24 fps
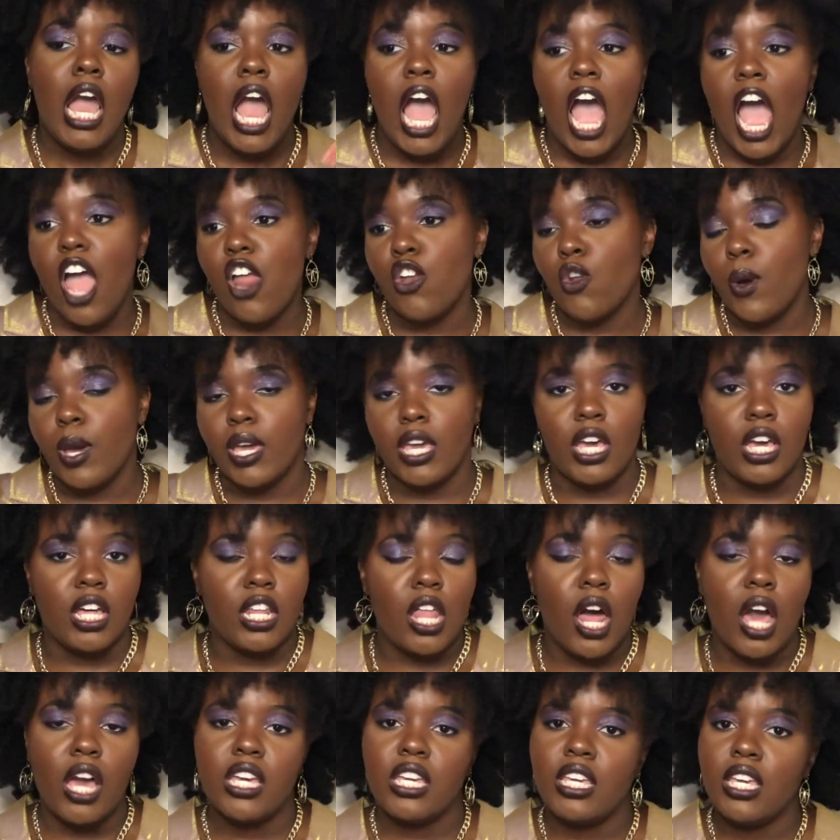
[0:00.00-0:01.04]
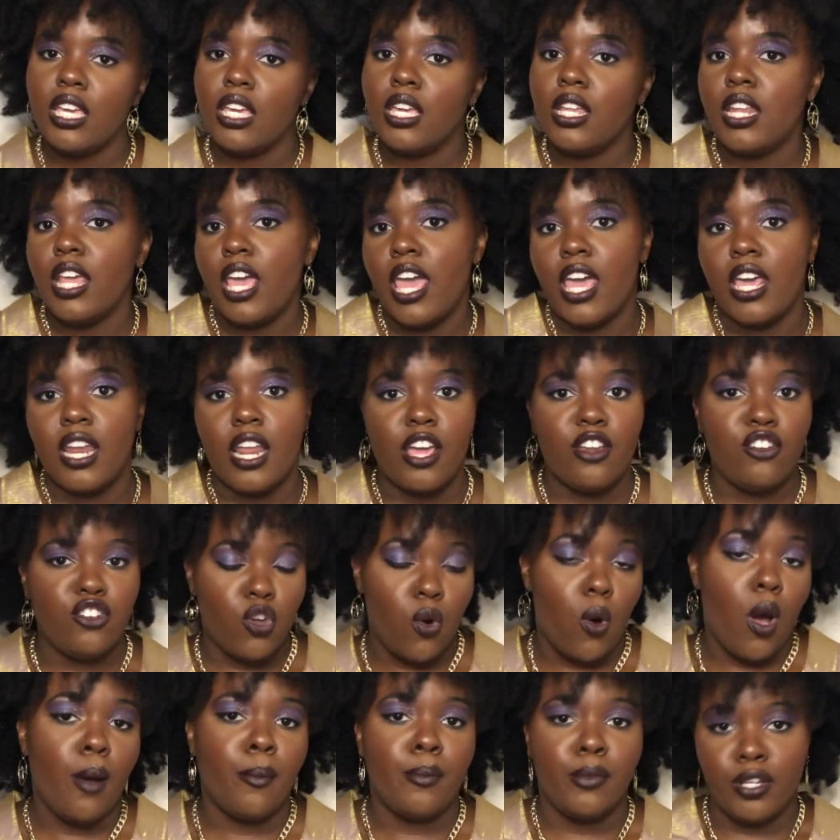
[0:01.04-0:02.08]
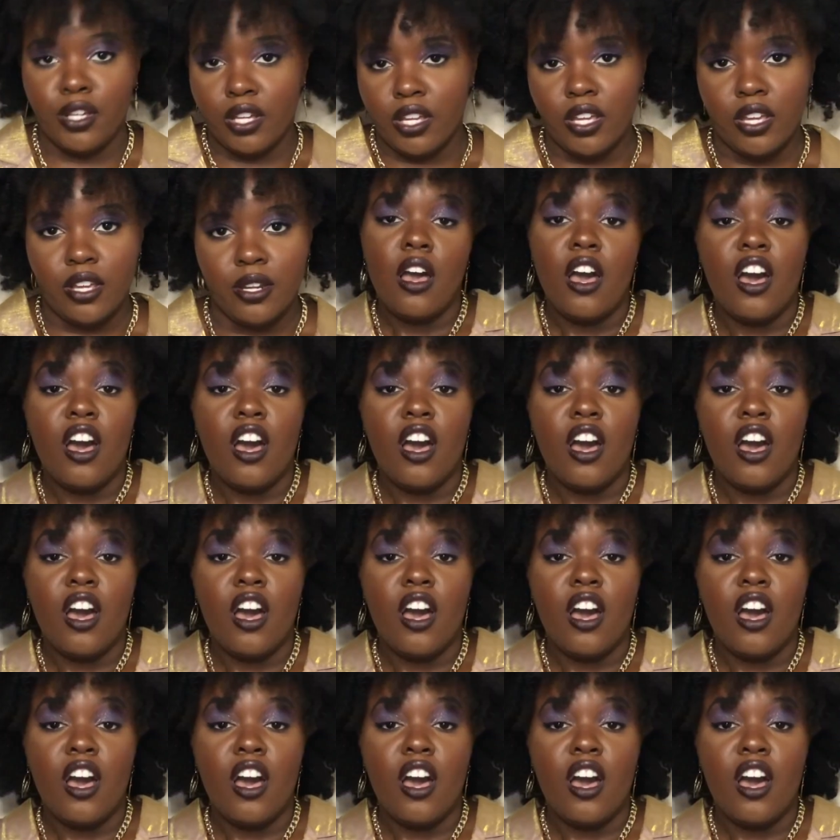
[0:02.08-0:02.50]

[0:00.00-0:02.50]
I know I can clock in and I know I'm good.